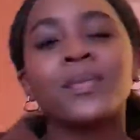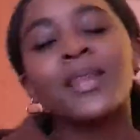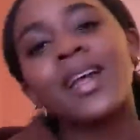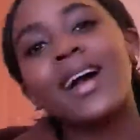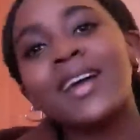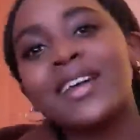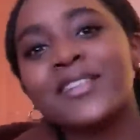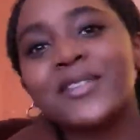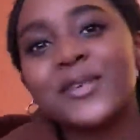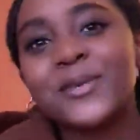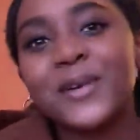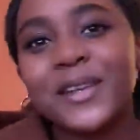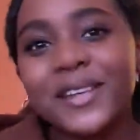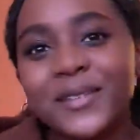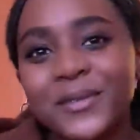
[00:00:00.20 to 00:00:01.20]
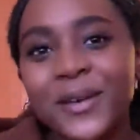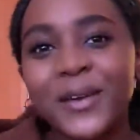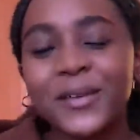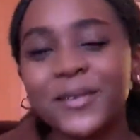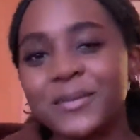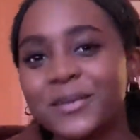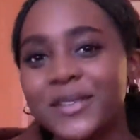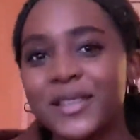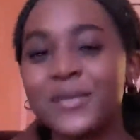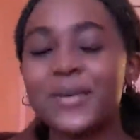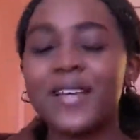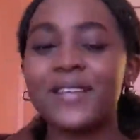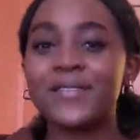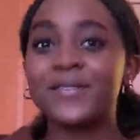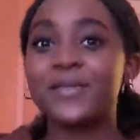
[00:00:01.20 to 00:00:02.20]
Hi everyone and welcome to
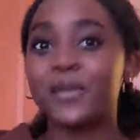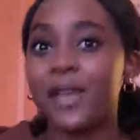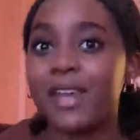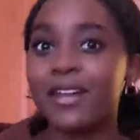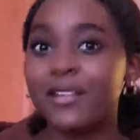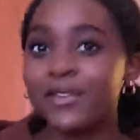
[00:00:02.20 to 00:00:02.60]
my very